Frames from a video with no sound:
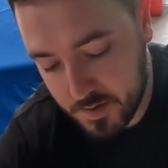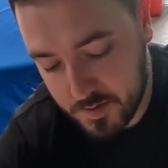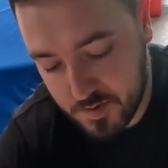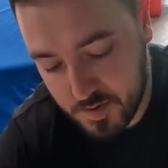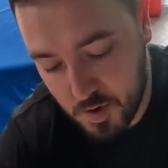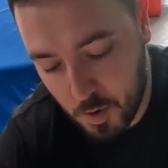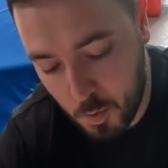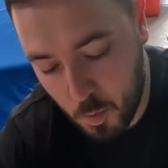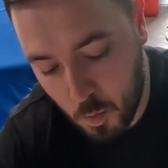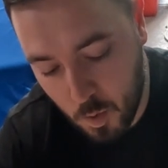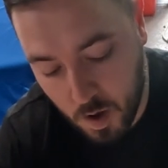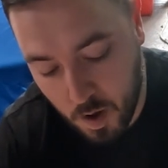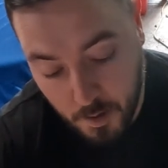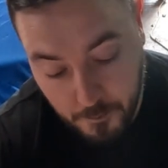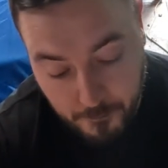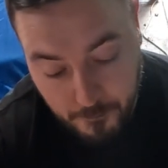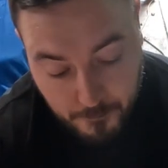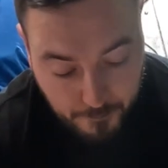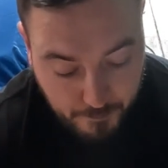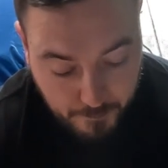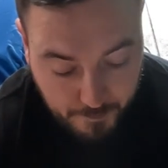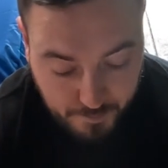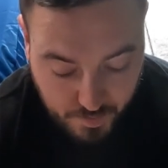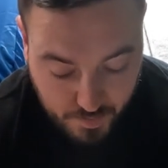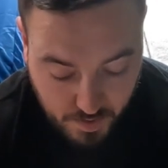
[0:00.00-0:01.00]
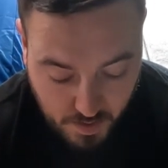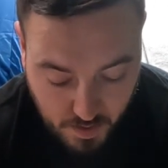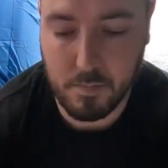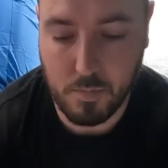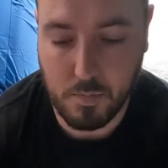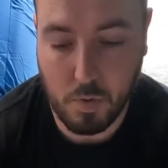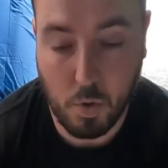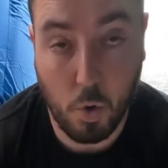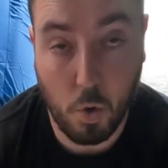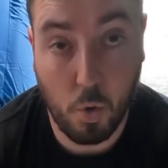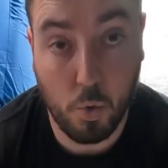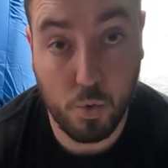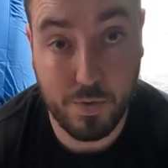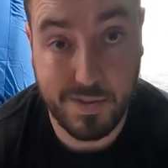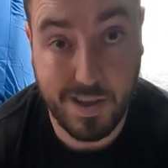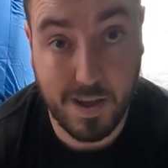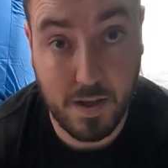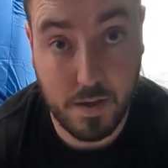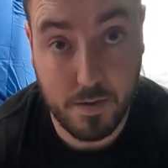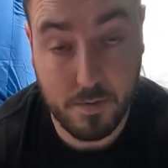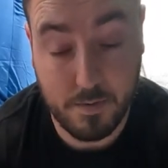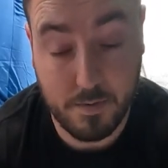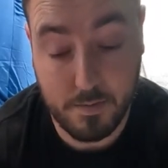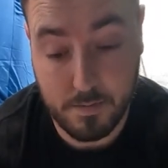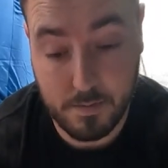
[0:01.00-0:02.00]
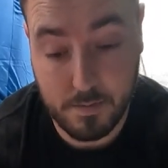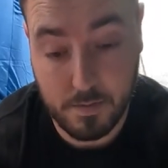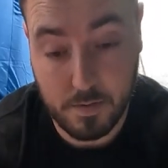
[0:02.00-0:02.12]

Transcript: So all done,